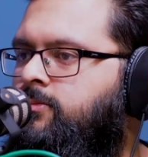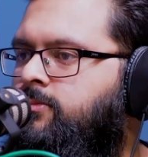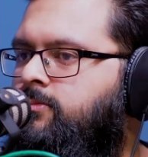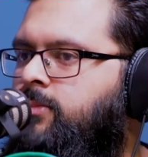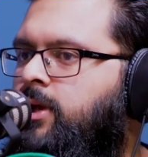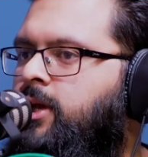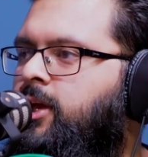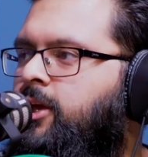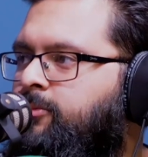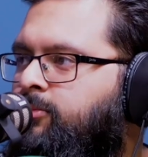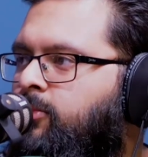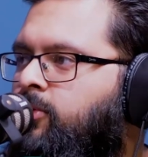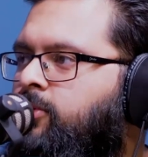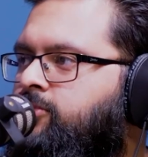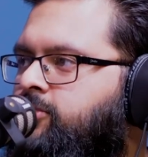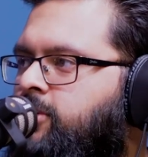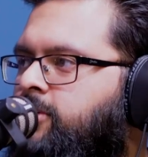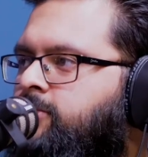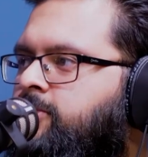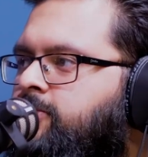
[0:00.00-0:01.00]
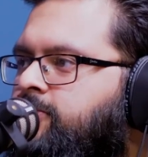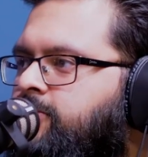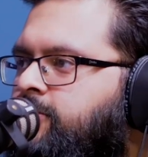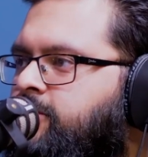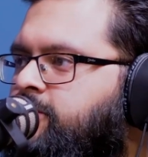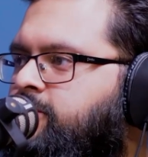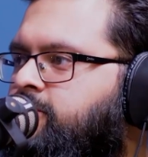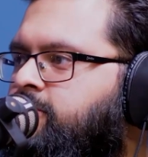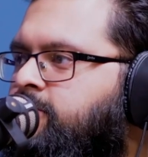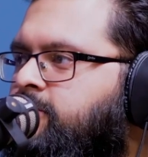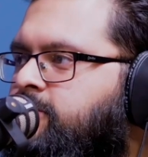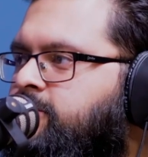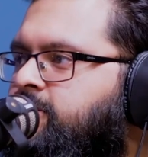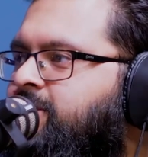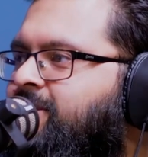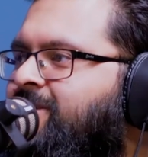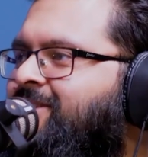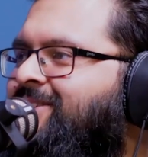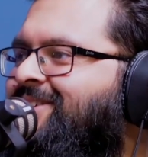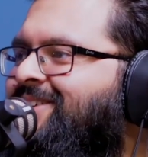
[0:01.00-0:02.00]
making more trouble for the schools,